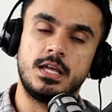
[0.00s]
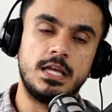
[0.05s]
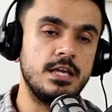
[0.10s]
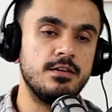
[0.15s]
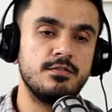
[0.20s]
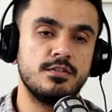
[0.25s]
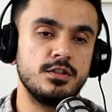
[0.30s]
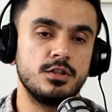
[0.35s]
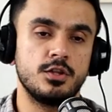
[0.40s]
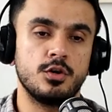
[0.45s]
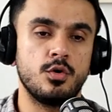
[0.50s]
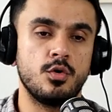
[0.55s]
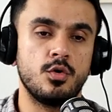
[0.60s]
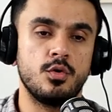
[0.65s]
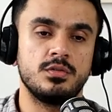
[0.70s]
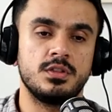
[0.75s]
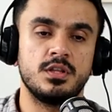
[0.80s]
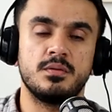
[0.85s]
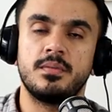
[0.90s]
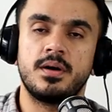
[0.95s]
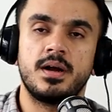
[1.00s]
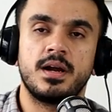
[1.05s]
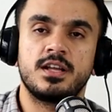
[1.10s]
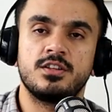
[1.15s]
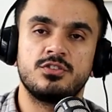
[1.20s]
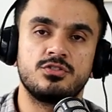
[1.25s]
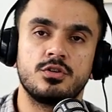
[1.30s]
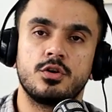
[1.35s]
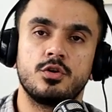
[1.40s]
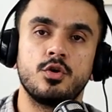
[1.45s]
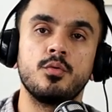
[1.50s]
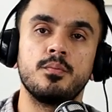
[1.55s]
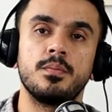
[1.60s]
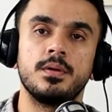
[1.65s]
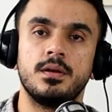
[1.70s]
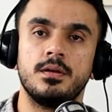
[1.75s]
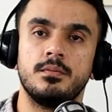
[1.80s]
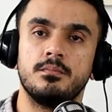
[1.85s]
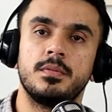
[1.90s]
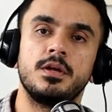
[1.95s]
even though the market's not
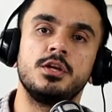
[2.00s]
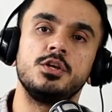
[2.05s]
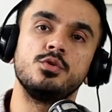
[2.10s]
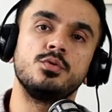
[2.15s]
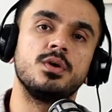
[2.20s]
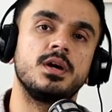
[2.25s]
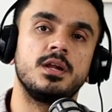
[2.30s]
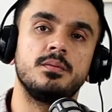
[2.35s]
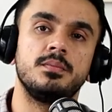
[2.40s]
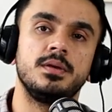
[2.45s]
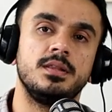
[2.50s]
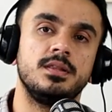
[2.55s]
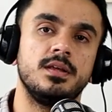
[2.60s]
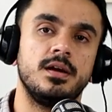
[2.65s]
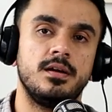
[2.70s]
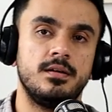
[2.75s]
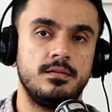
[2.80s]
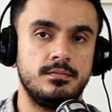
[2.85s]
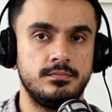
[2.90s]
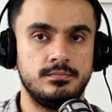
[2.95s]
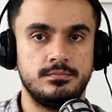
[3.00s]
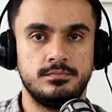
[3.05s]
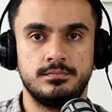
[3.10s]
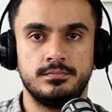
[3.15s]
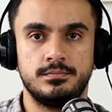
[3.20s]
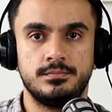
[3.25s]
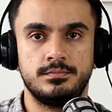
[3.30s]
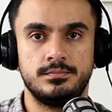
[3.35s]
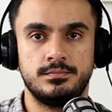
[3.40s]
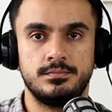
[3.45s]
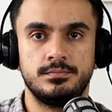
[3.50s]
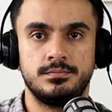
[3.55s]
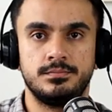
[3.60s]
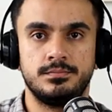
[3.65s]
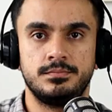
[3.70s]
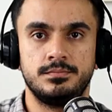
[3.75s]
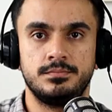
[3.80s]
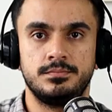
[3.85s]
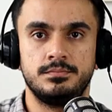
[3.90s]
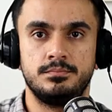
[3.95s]
open, but you got to be there.
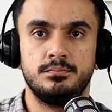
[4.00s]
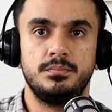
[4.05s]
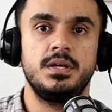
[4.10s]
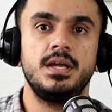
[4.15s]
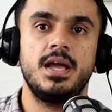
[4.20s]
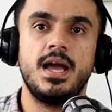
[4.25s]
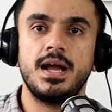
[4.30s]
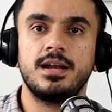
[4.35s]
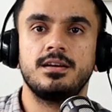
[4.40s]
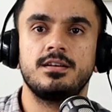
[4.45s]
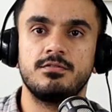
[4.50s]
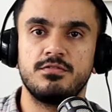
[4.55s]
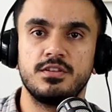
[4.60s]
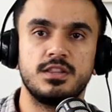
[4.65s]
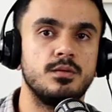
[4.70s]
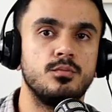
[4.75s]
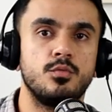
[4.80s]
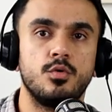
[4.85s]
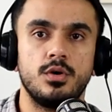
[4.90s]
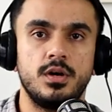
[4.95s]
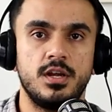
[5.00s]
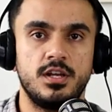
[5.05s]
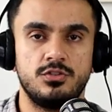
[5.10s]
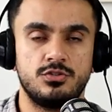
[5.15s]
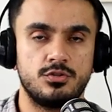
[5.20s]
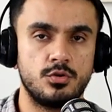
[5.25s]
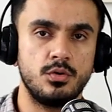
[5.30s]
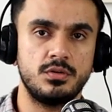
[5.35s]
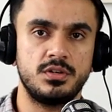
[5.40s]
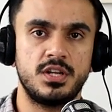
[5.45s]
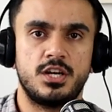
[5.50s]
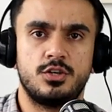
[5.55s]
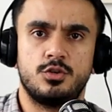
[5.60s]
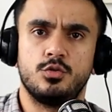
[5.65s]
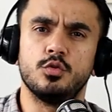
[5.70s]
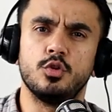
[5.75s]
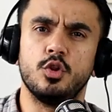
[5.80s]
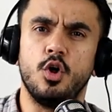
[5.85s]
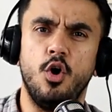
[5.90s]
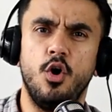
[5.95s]
Be active in the mornings. Don't take
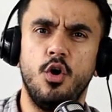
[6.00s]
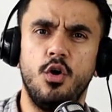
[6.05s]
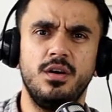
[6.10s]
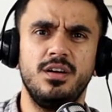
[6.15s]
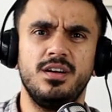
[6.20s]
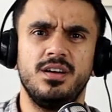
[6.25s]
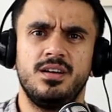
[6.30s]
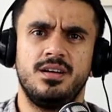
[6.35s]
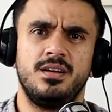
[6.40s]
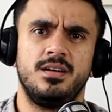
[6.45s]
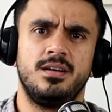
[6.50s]
too long.